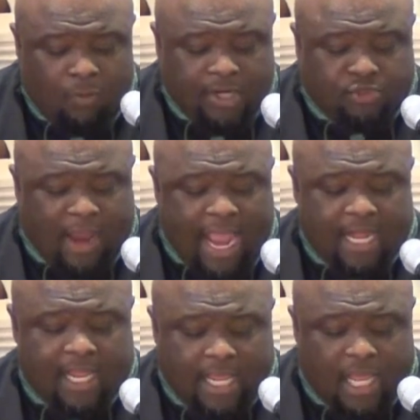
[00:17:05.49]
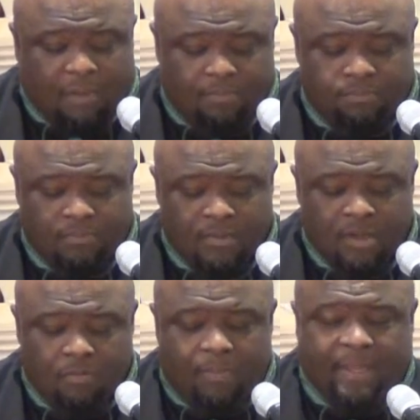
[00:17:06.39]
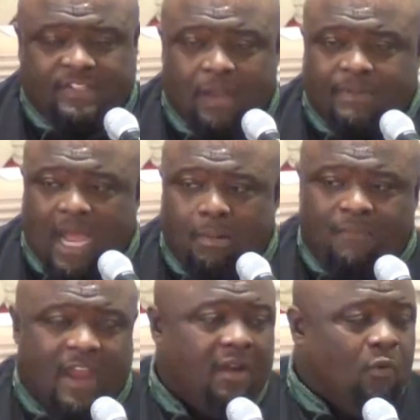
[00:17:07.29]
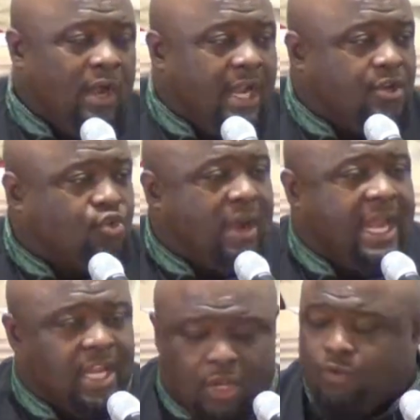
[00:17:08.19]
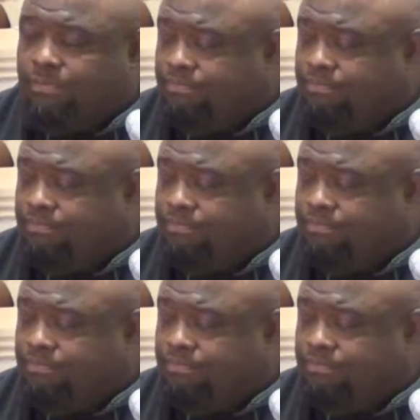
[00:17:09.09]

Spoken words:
we're trying to help will be sometimes the very one that drain you.